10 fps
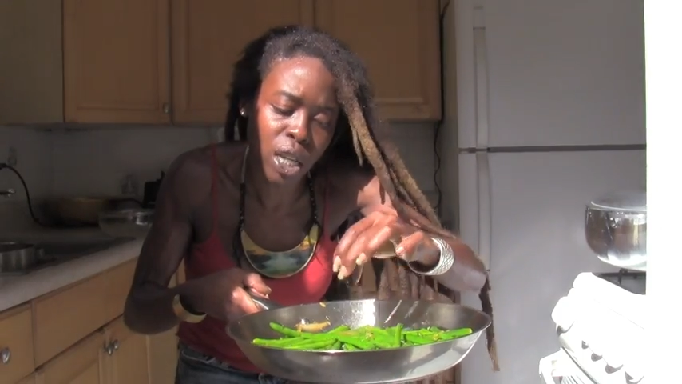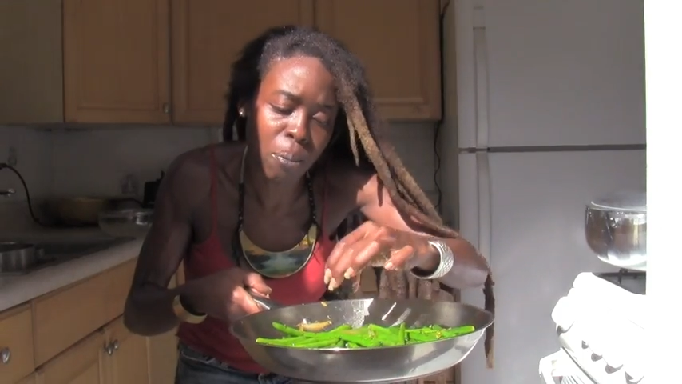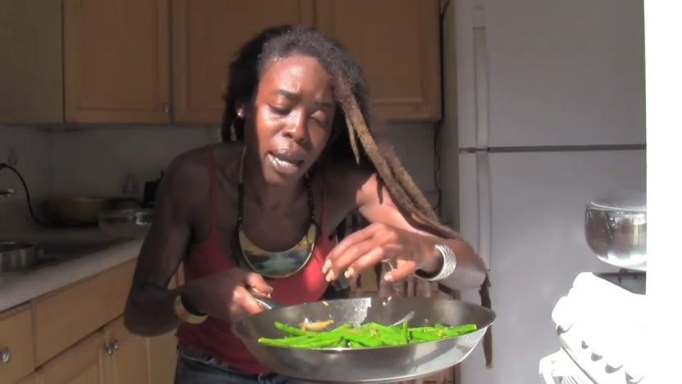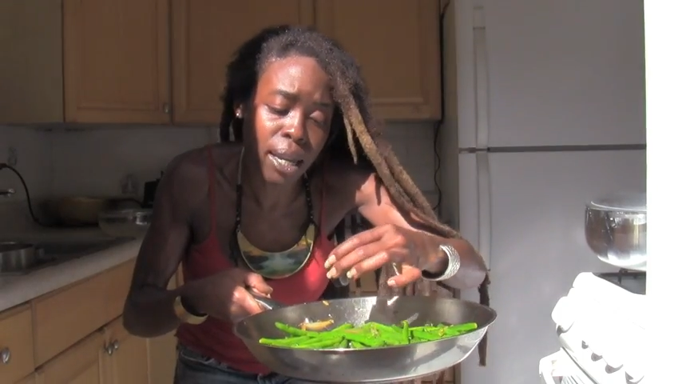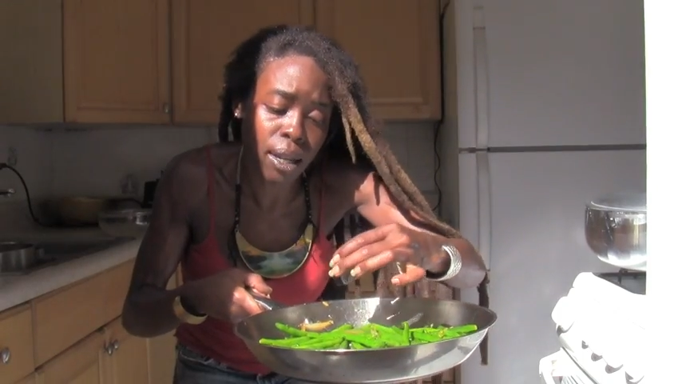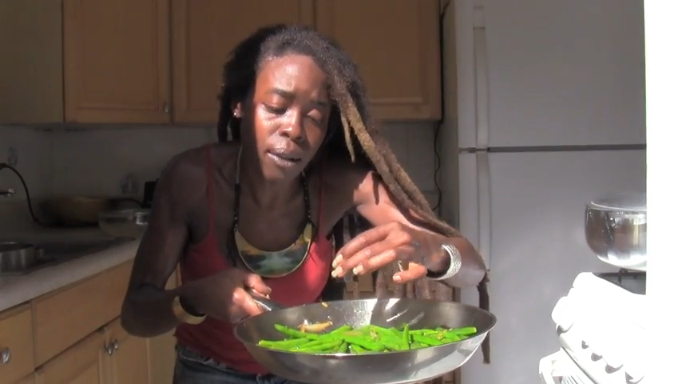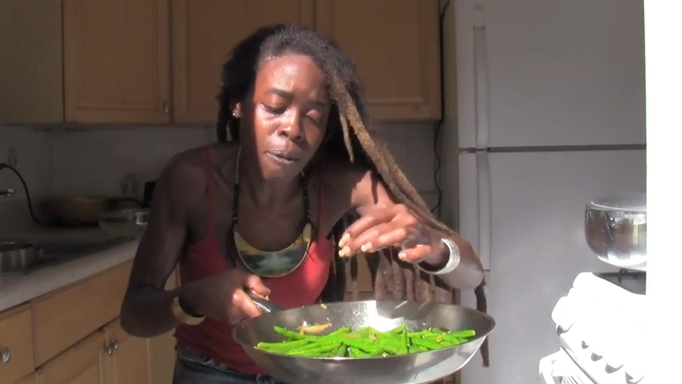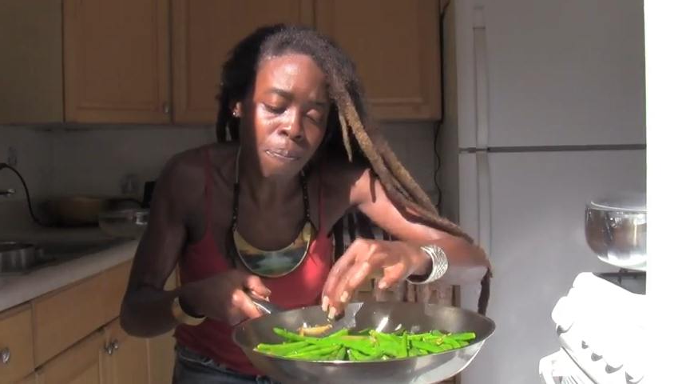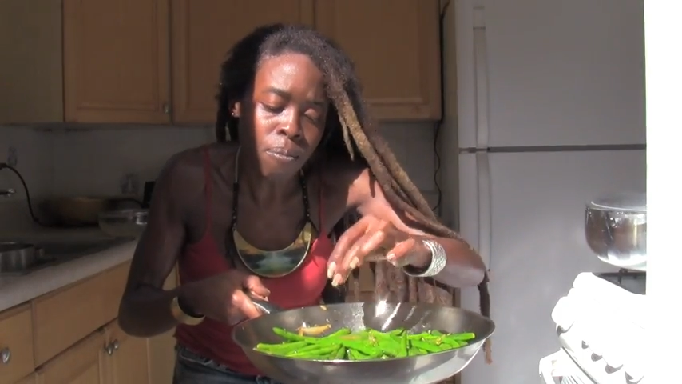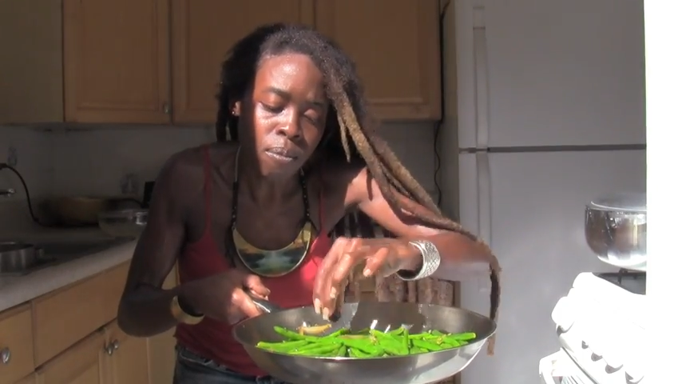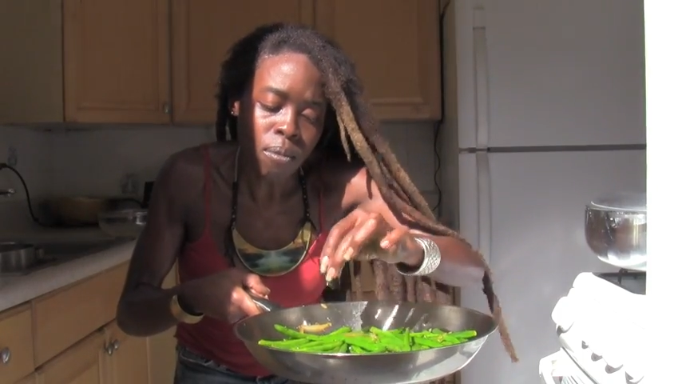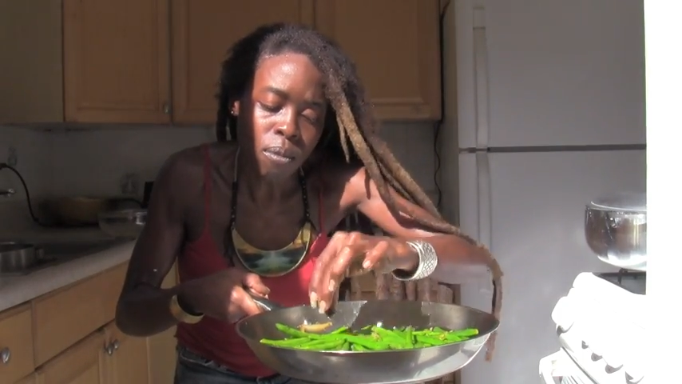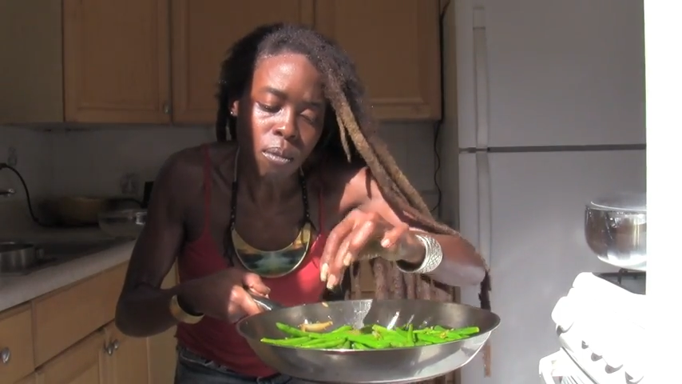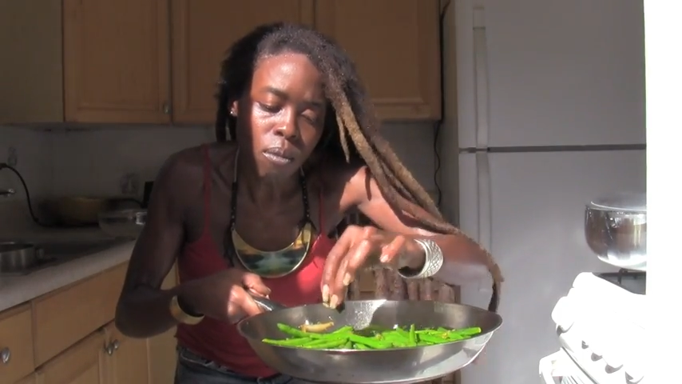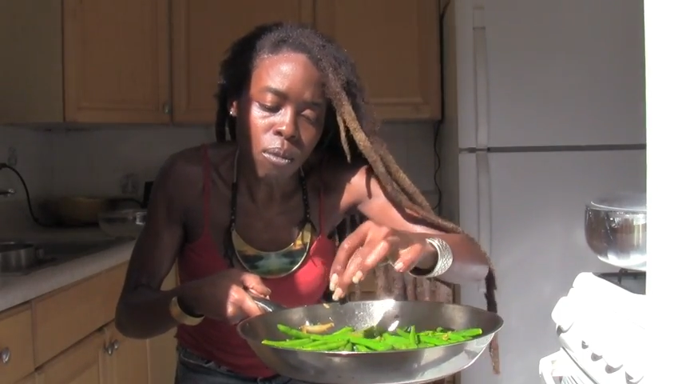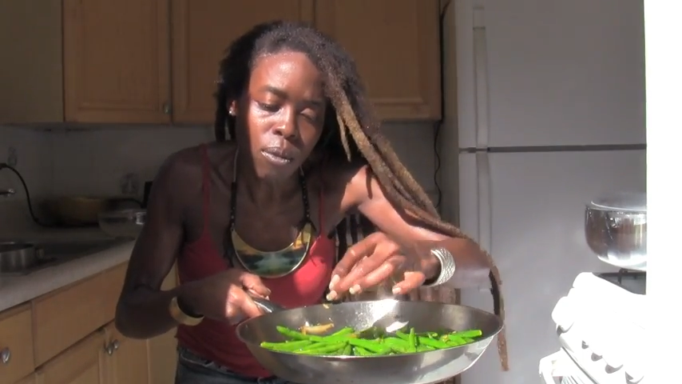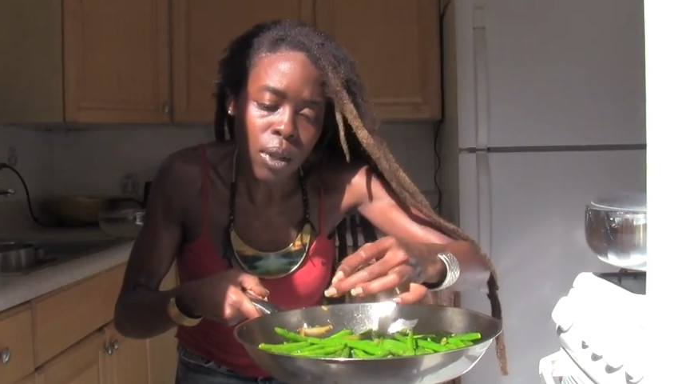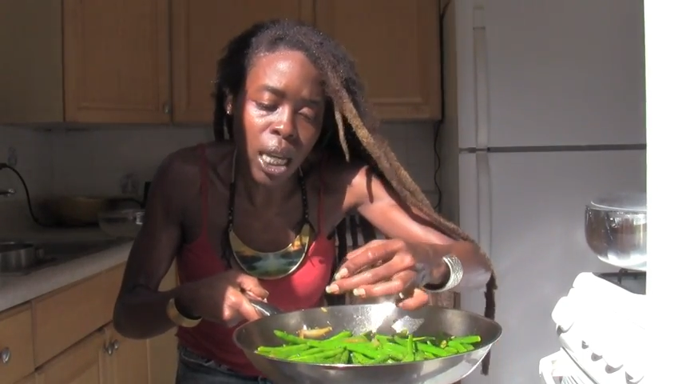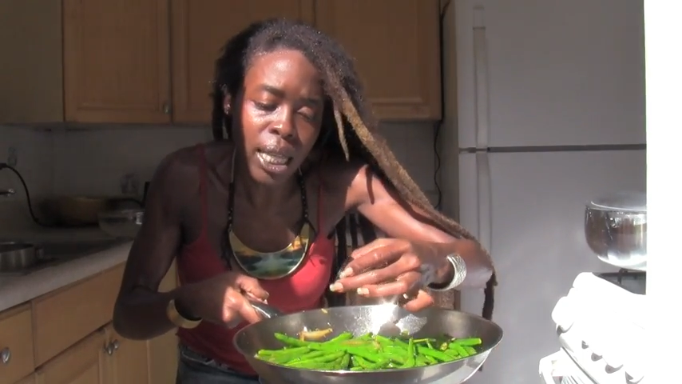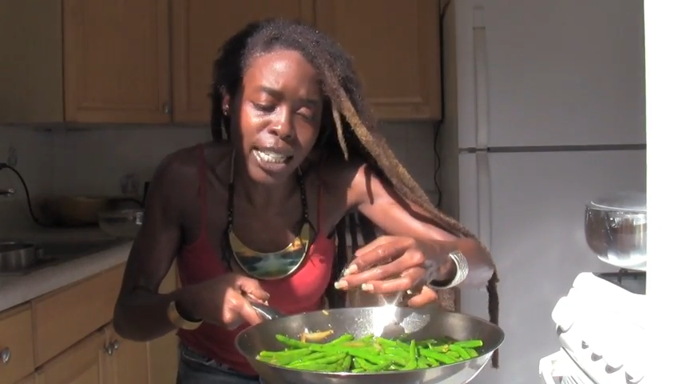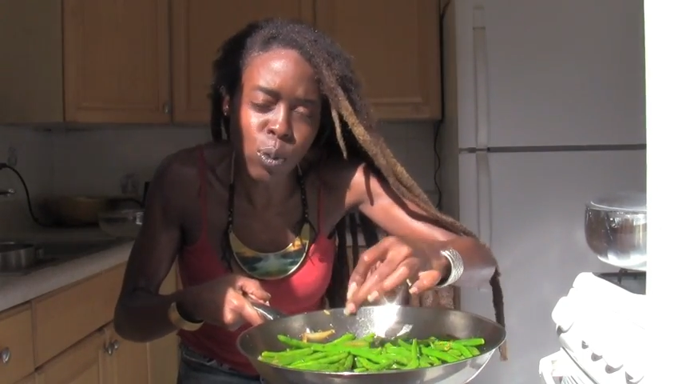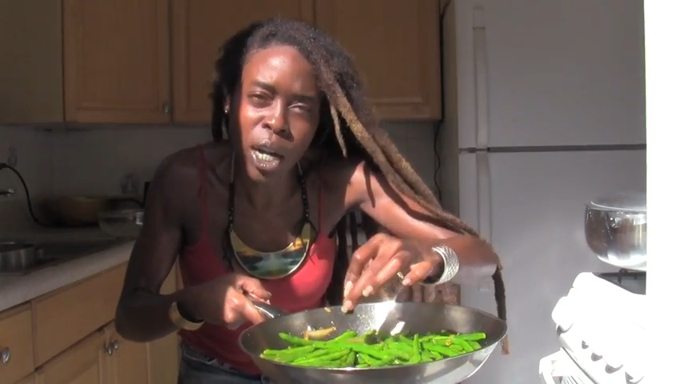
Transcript: can make. And that's